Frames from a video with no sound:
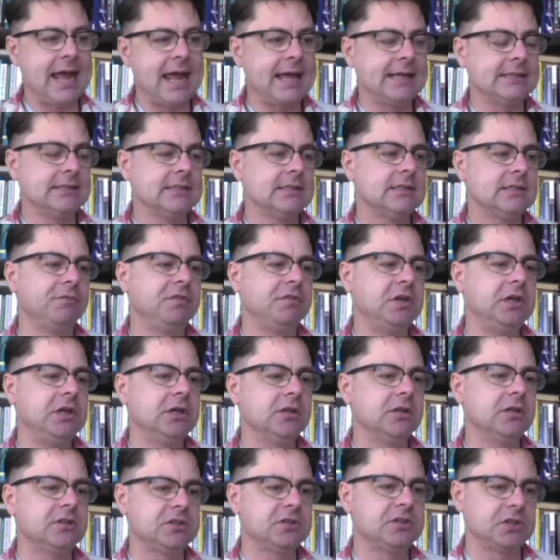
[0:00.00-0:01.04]
Then, a
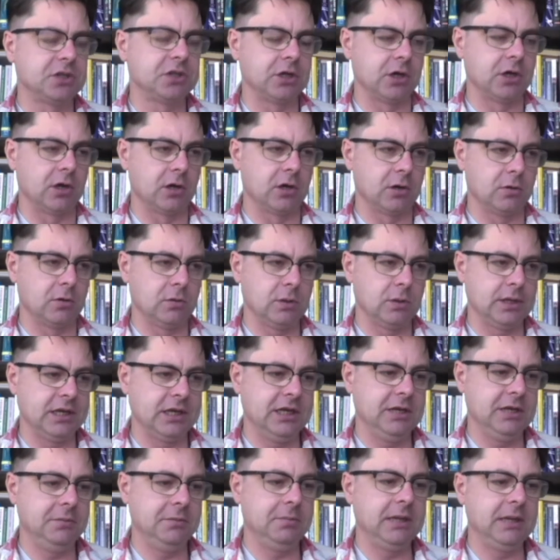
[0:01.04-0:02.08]
number of years
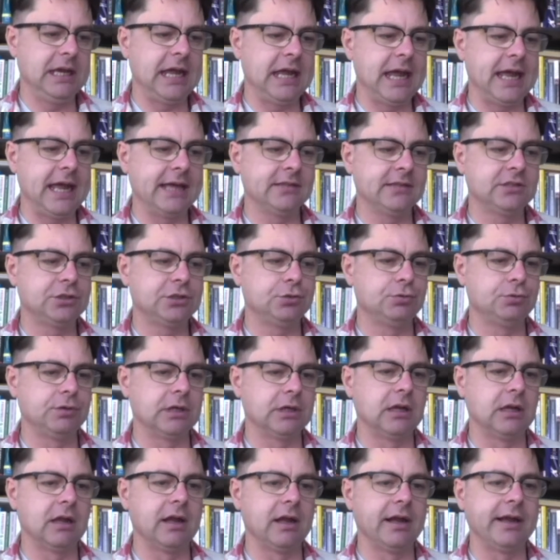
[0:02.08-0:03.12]
ago, he began to
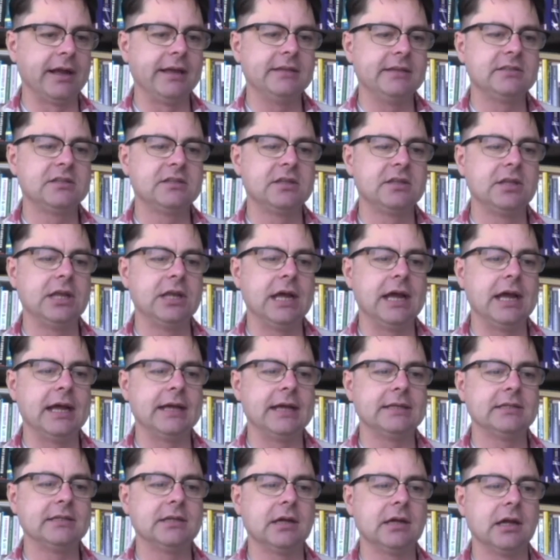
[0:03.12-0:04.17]
realize that
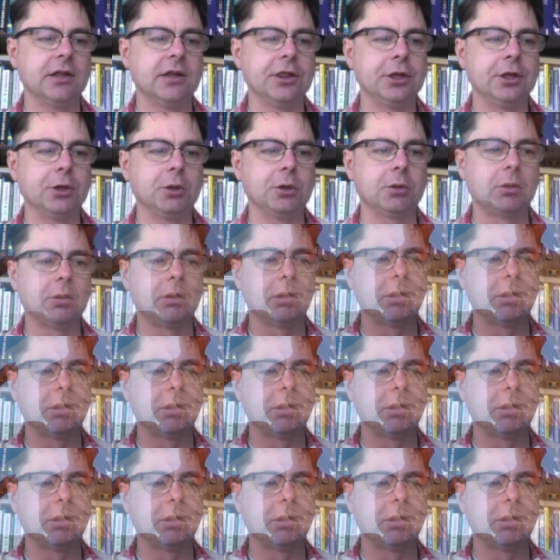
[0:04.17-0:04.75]
there were a lot of